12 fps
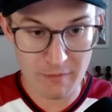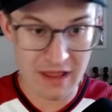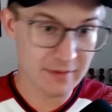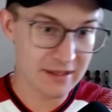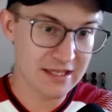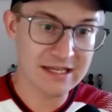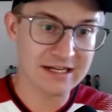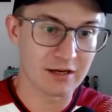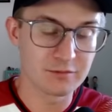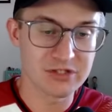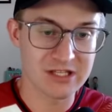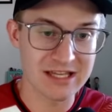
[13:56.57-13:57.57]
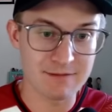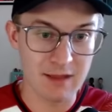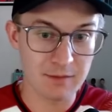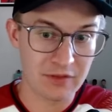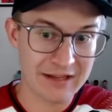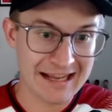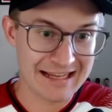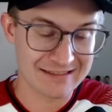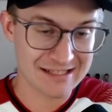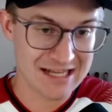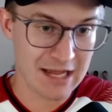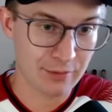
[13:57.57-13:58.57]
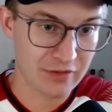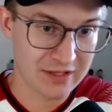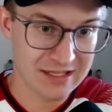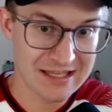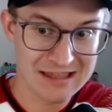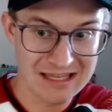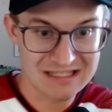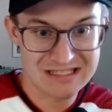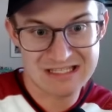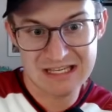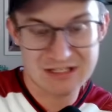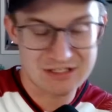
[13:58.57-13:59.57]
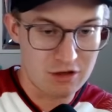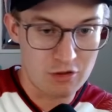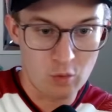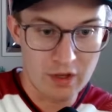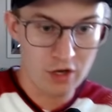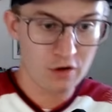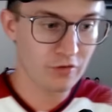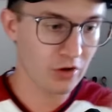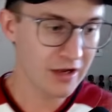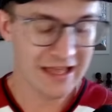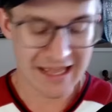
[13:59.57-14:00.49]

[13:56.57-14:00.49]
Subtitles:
Maybe he comes in. Maybe the guy at the top of the key then sinks all the way over.